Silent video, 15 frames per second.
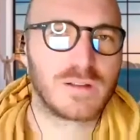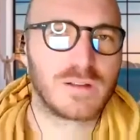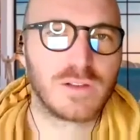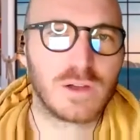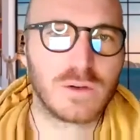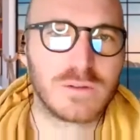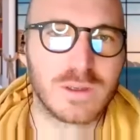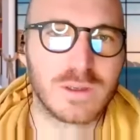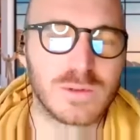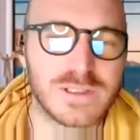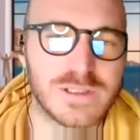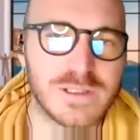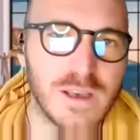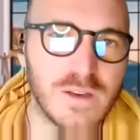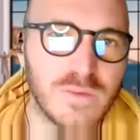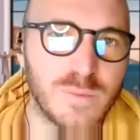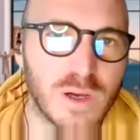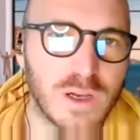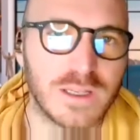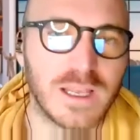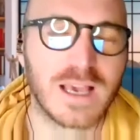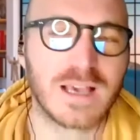a make flow that will save
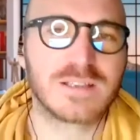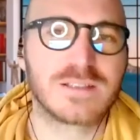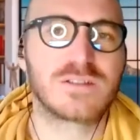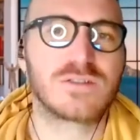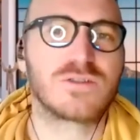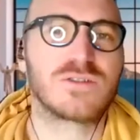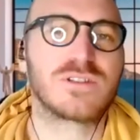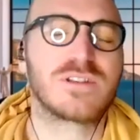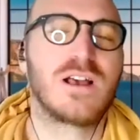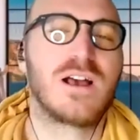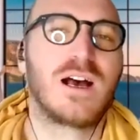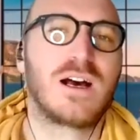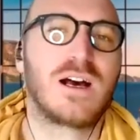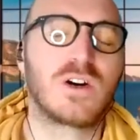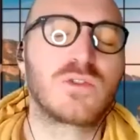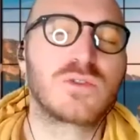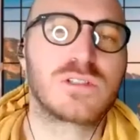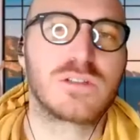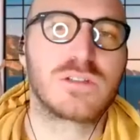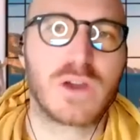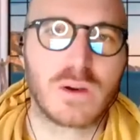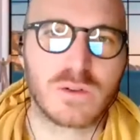podcasters
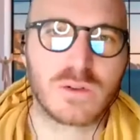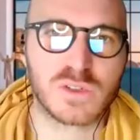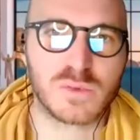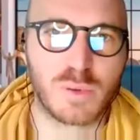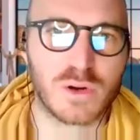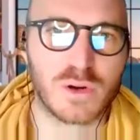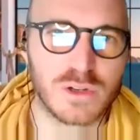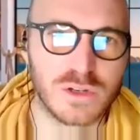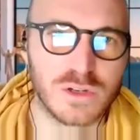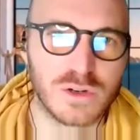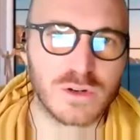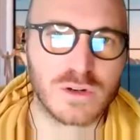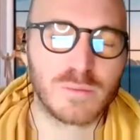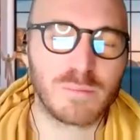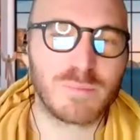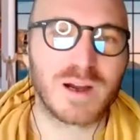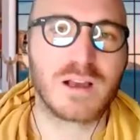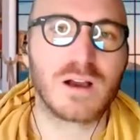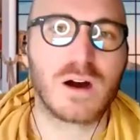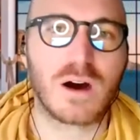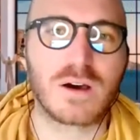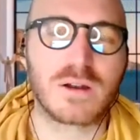hundreds of hours per year
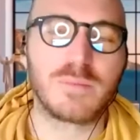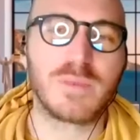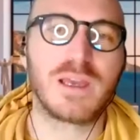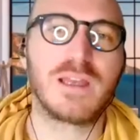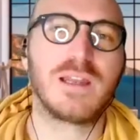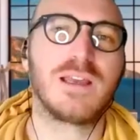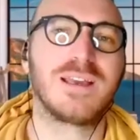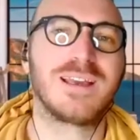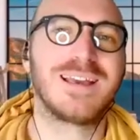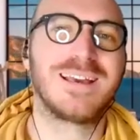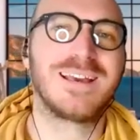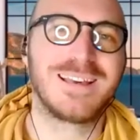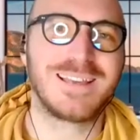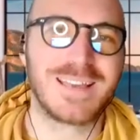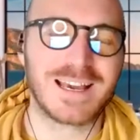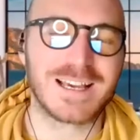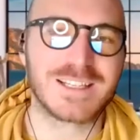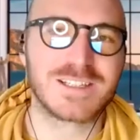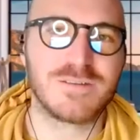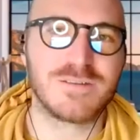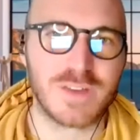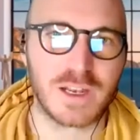by automating
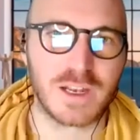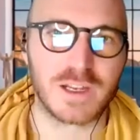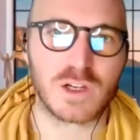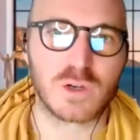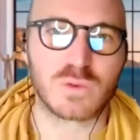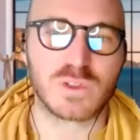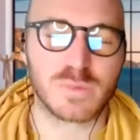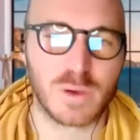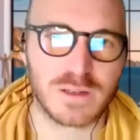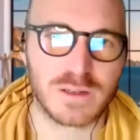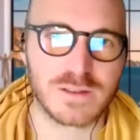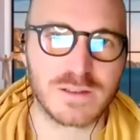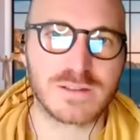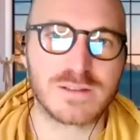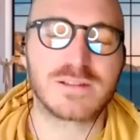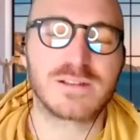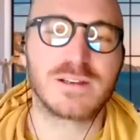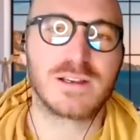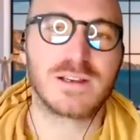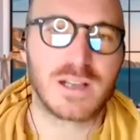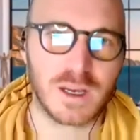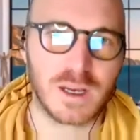guest vetting responses.
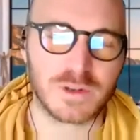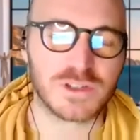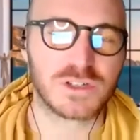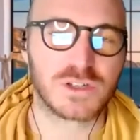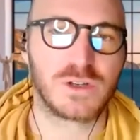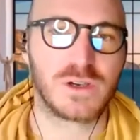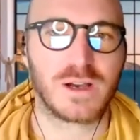I'm going to show